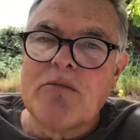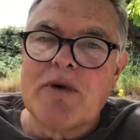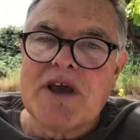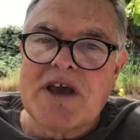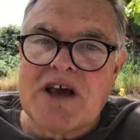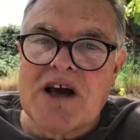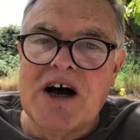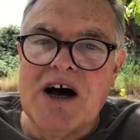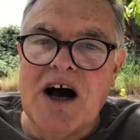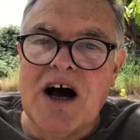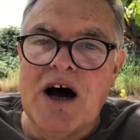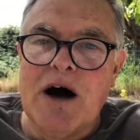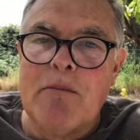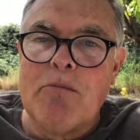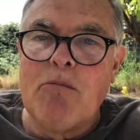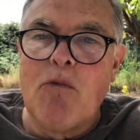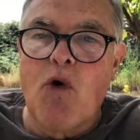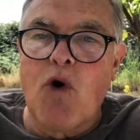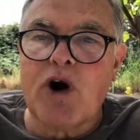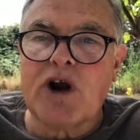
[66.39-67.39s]
become
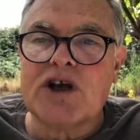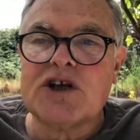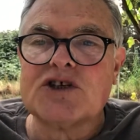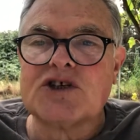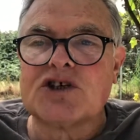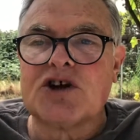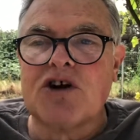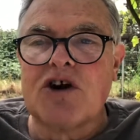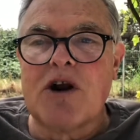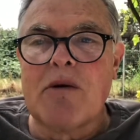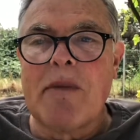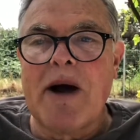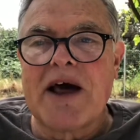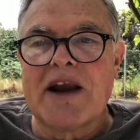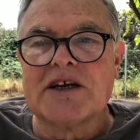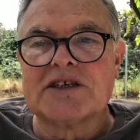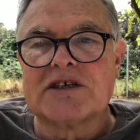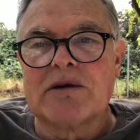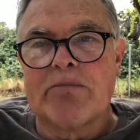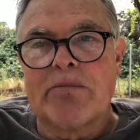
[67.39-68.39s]
more concerned
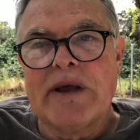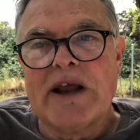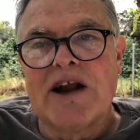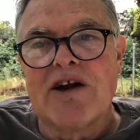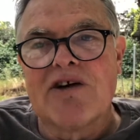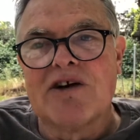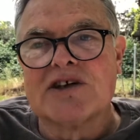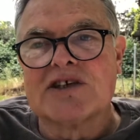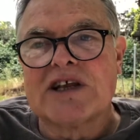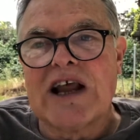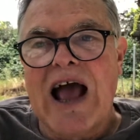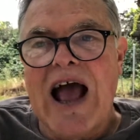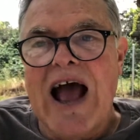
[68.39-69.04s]
about his appearance